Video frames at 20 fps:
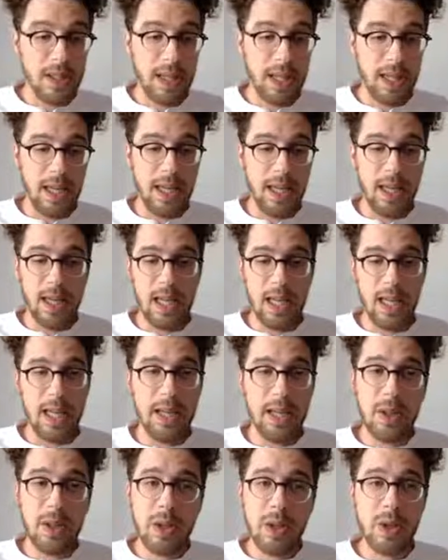a
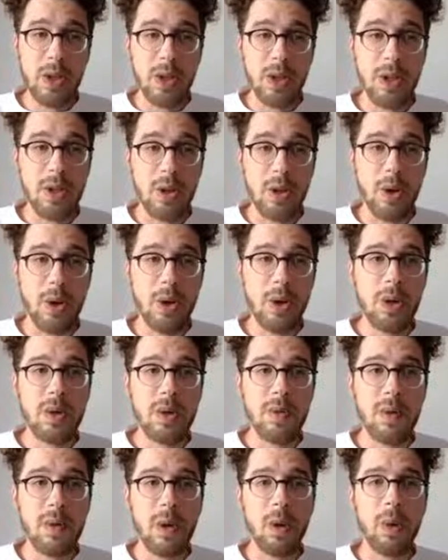literature search
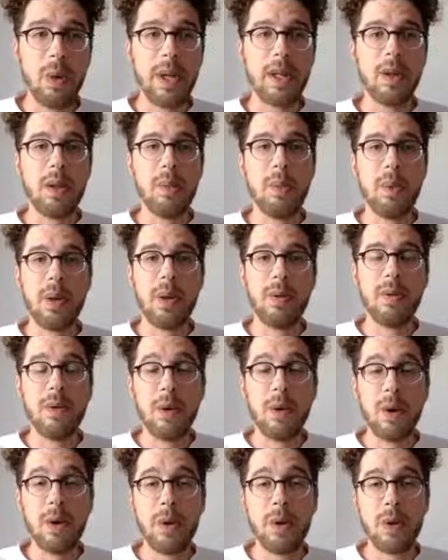following the
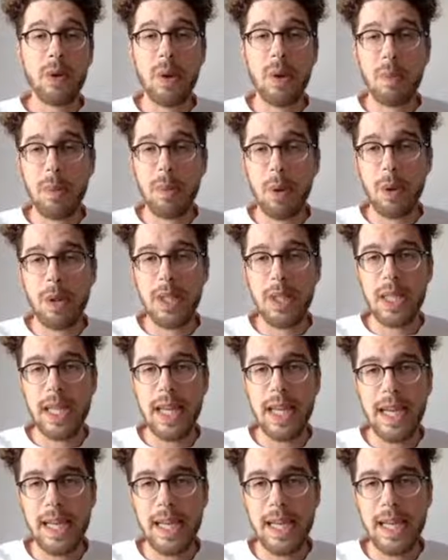preferred reporting